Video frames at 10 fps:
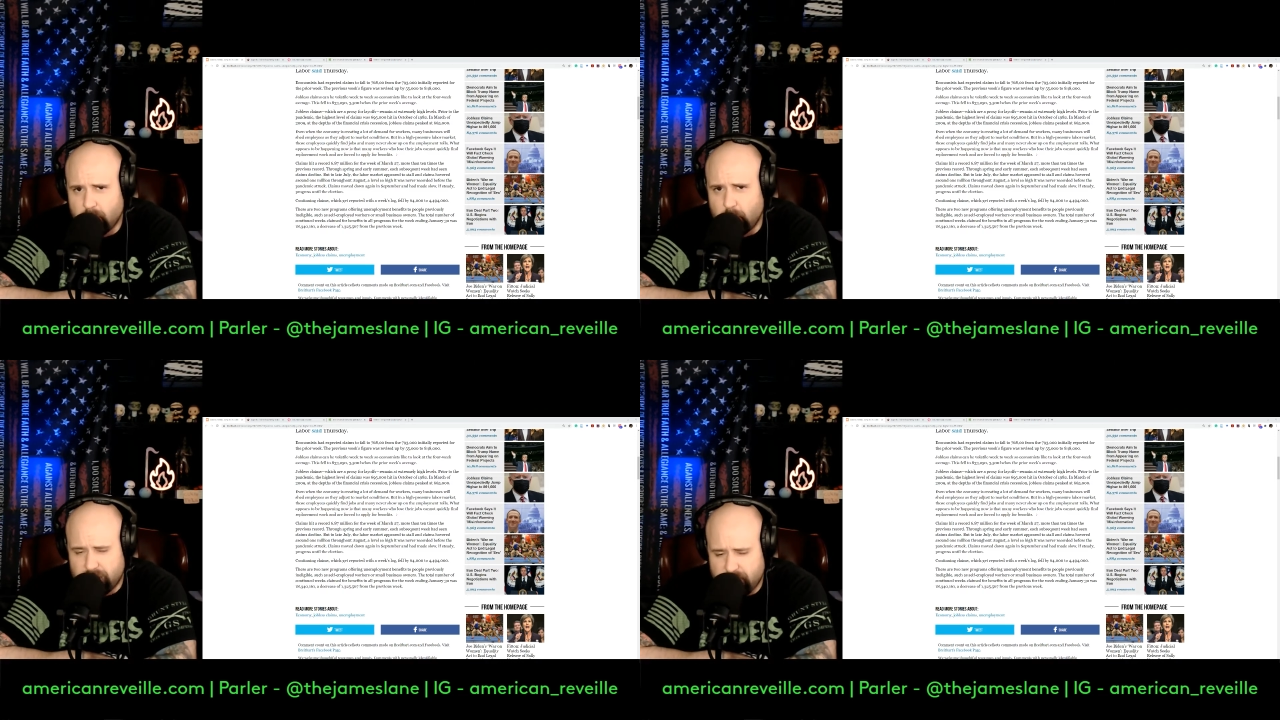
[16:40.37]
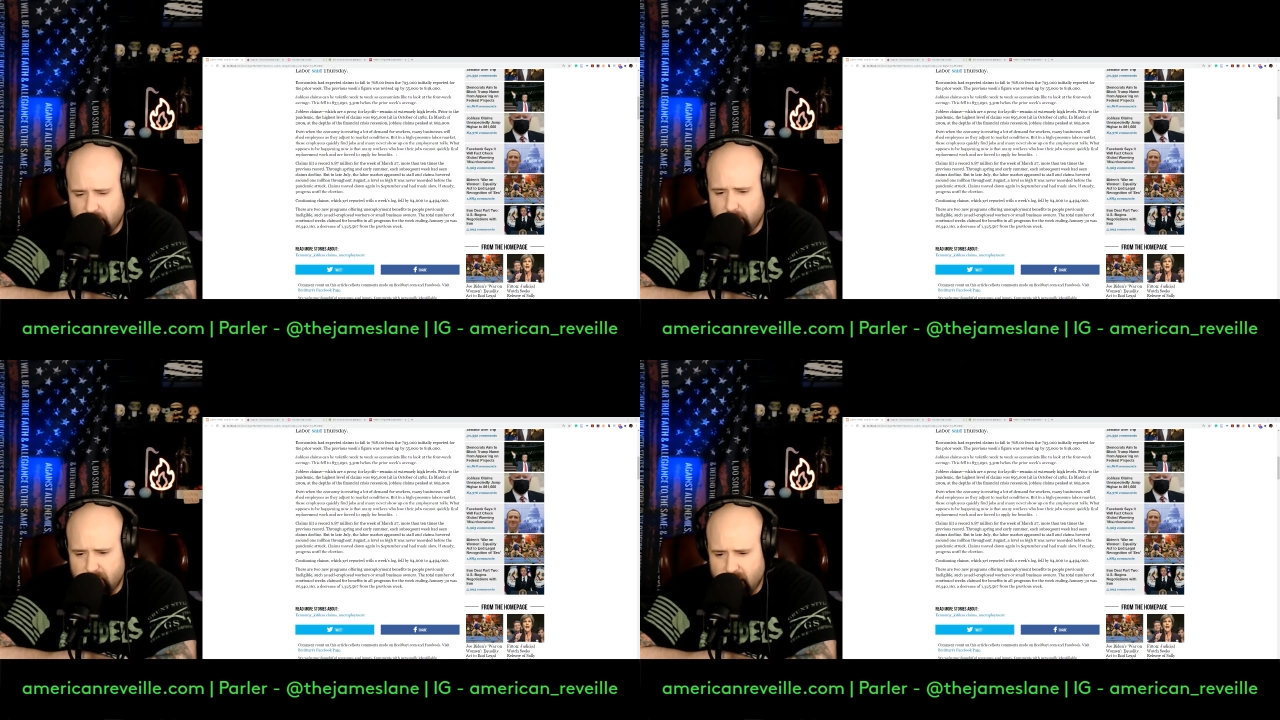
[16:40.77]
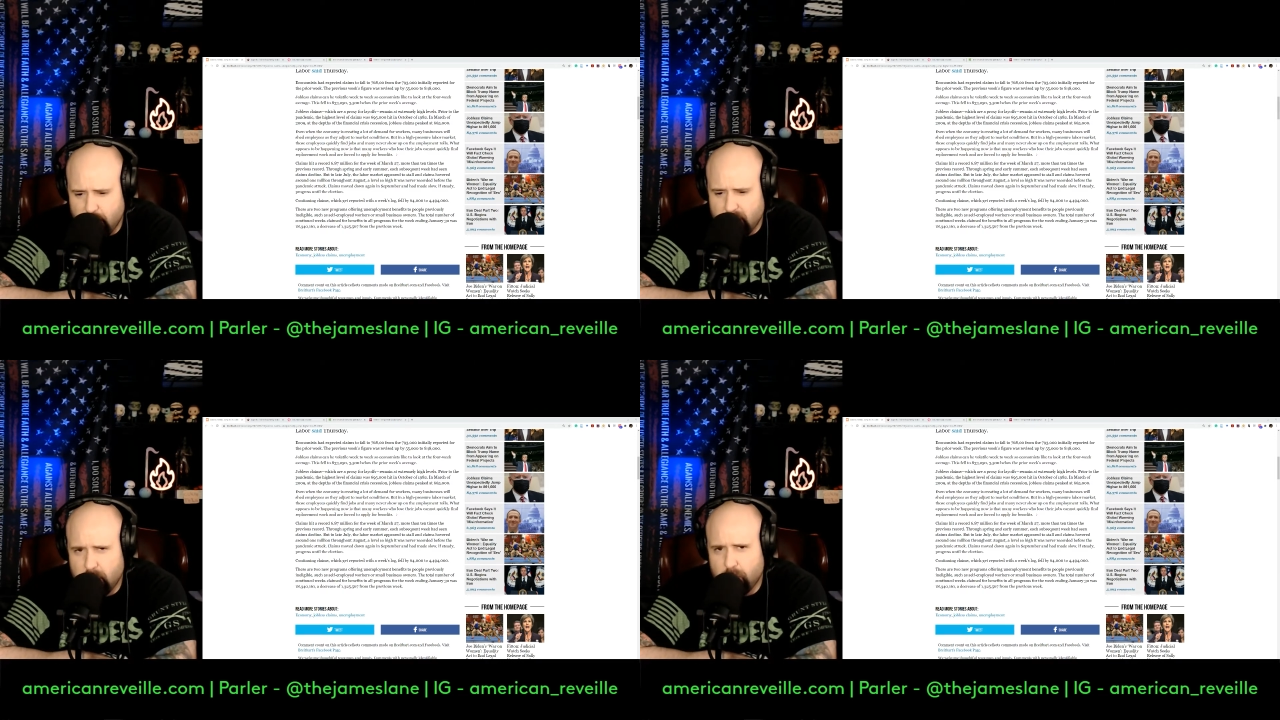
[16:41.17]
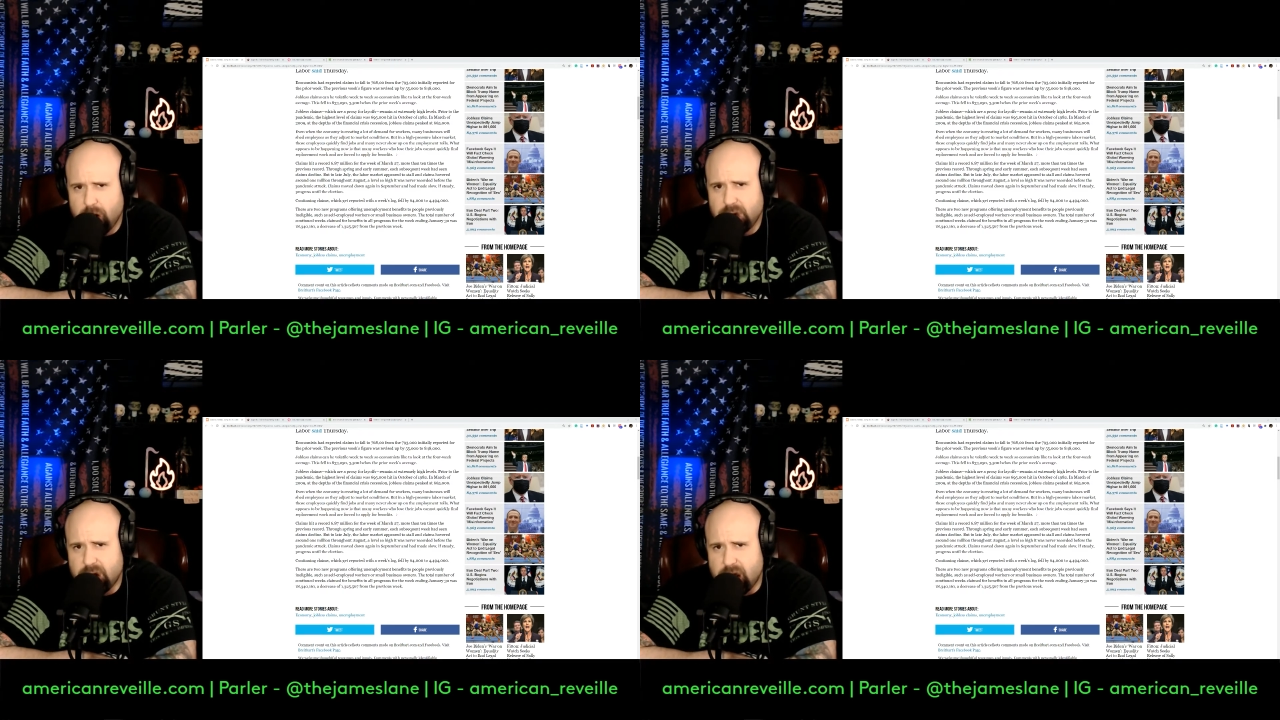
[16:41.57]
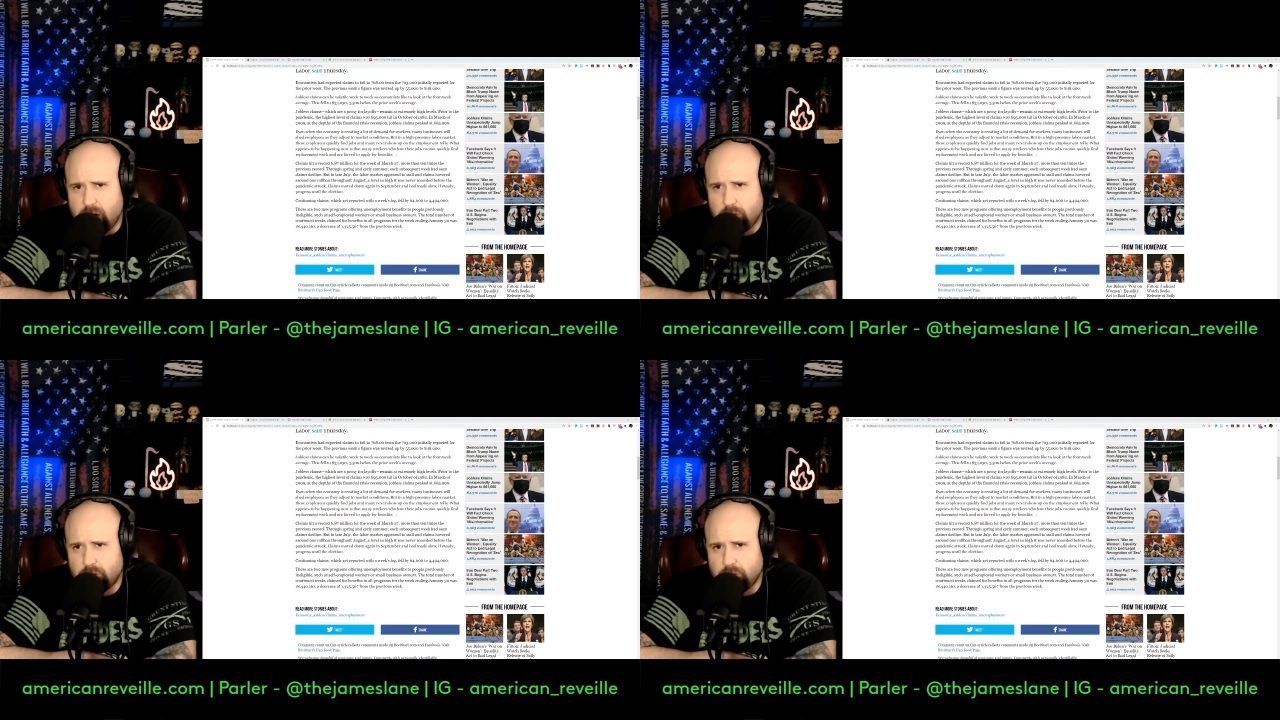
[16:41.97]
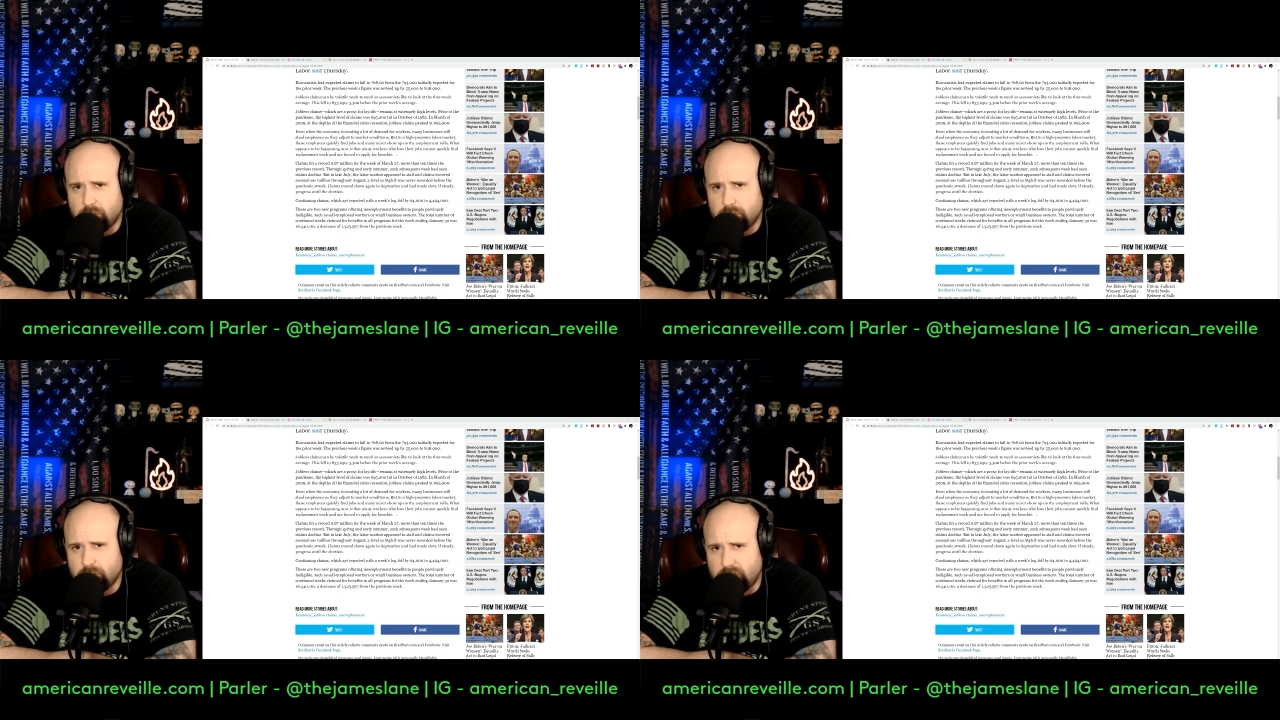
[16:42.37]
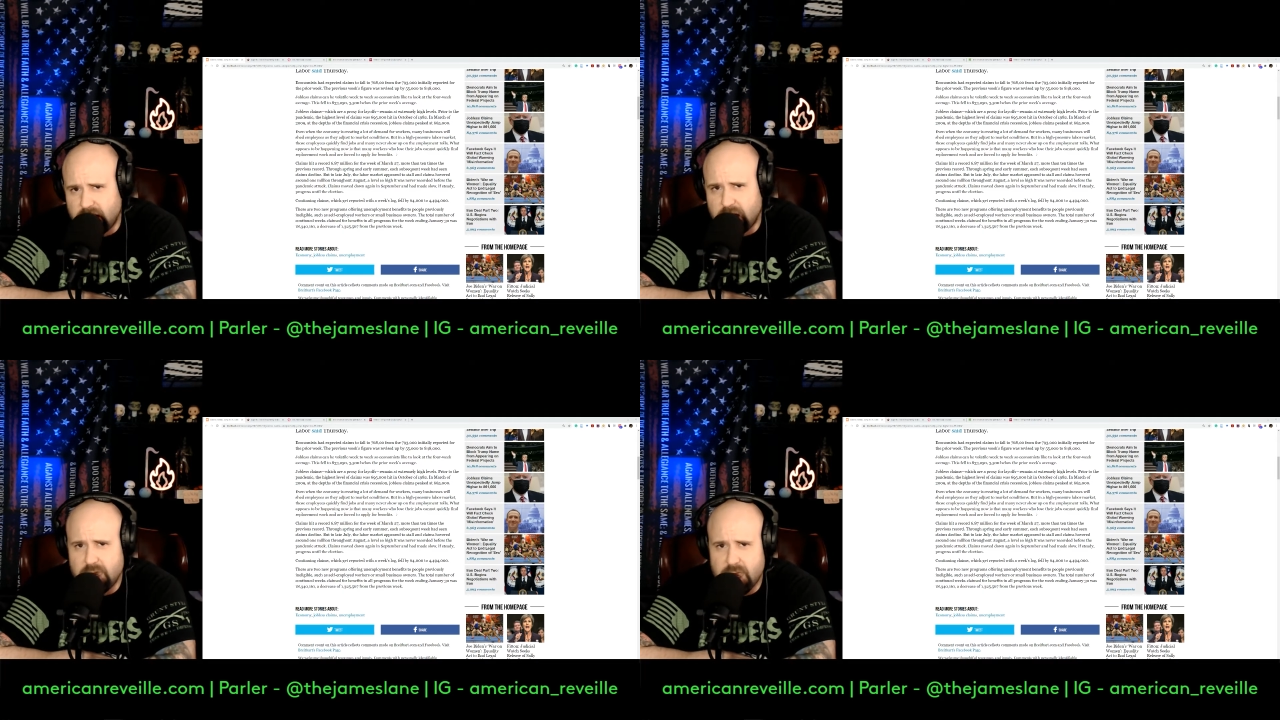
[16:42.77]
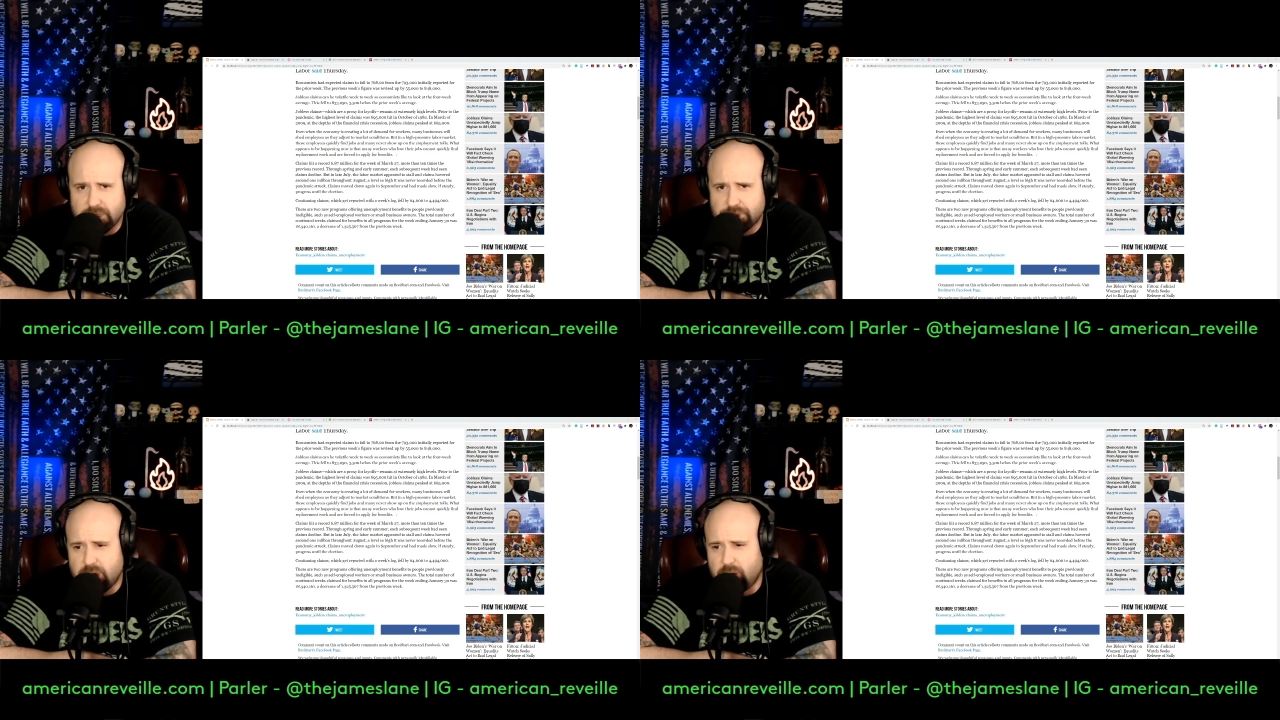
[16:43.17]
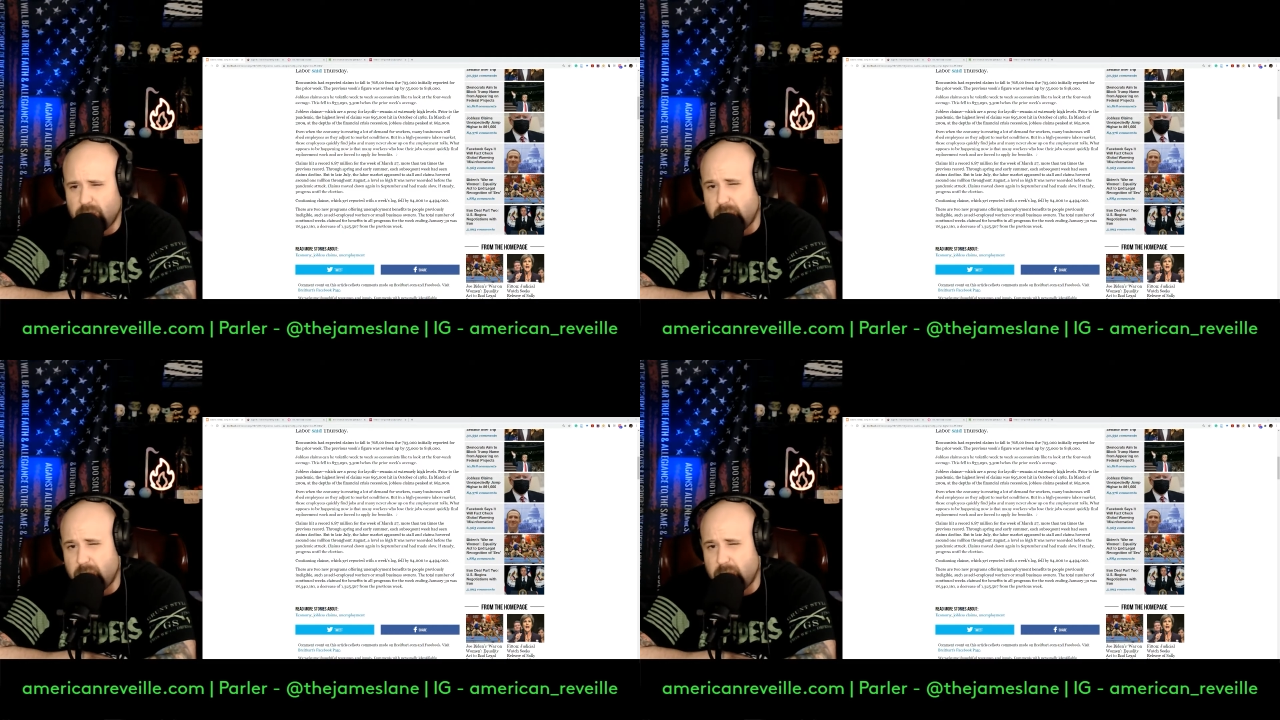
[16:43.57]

with America right now in a nutshell.